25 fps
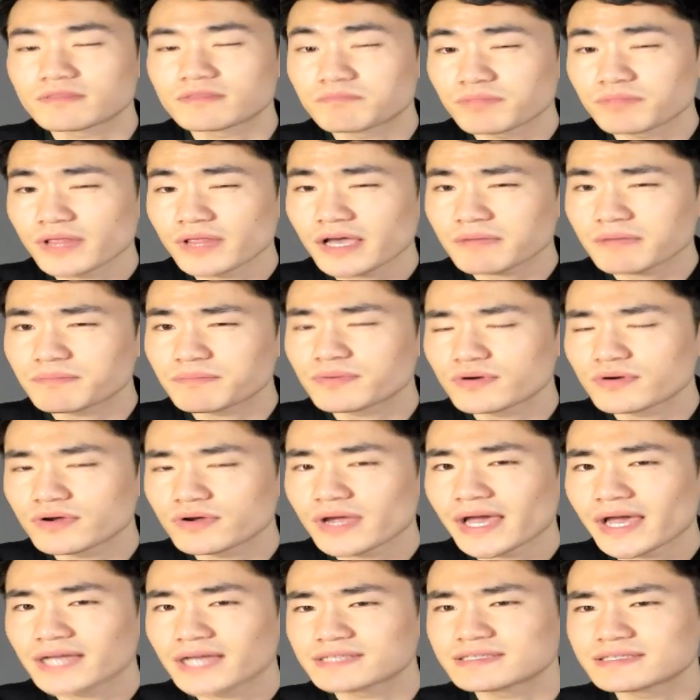Black Pearl
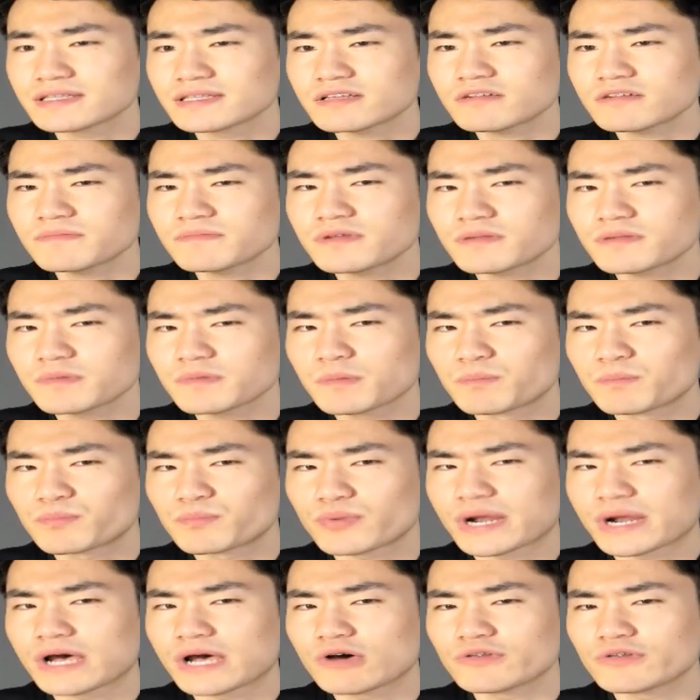has a little bit of a
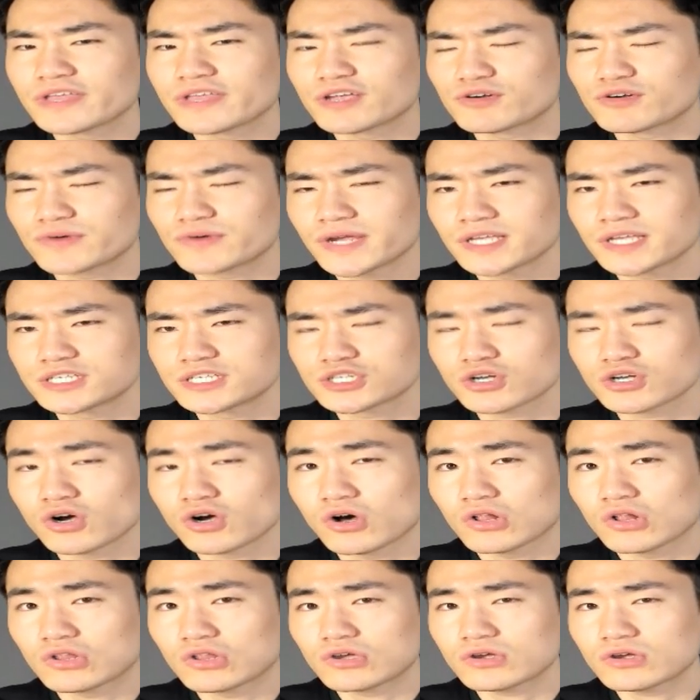brown and grayish
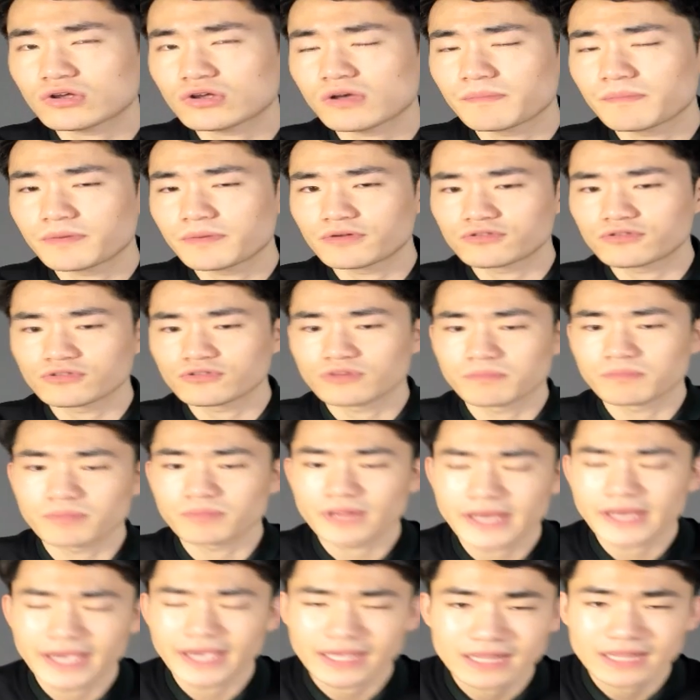color compared to the
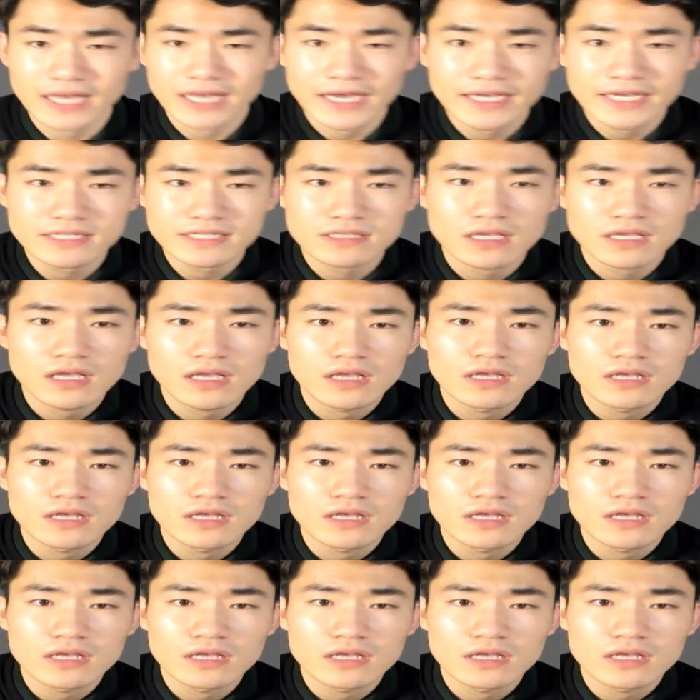Black Knights.